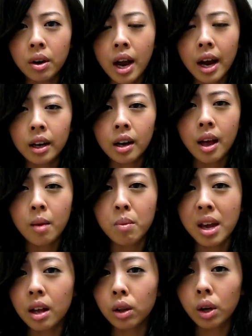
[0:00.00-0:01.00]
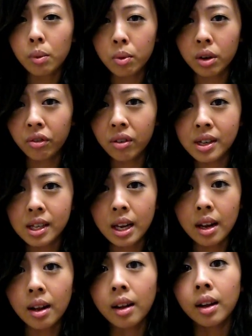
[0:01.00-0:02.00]
your hair and make it look more
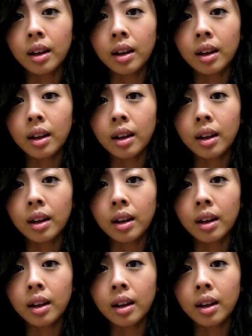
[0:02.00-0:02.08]
frizzy